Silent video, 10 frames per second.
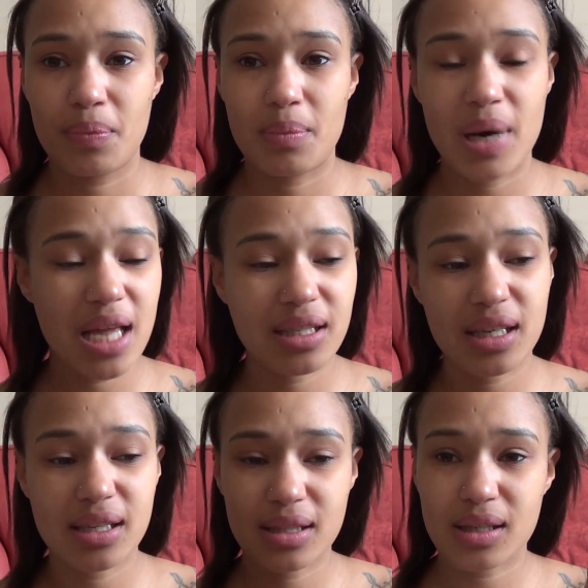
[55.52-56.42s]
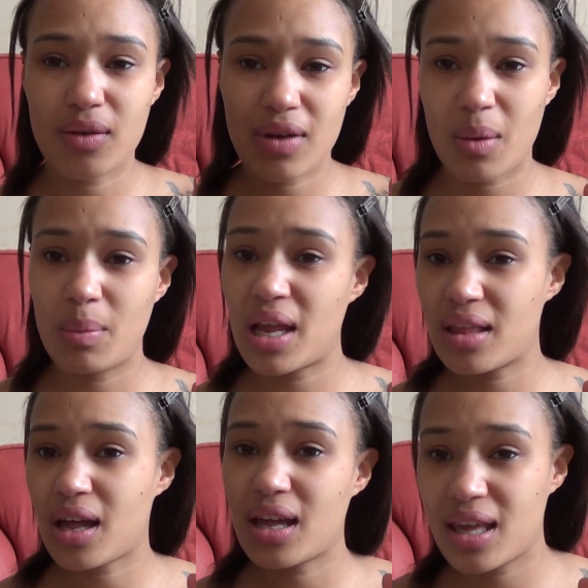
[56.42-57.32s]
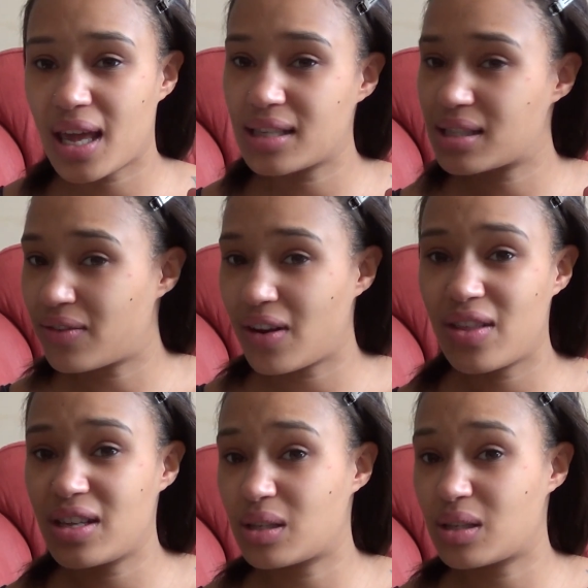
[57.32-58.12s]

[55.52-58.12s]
places around me that I can get stuff like this,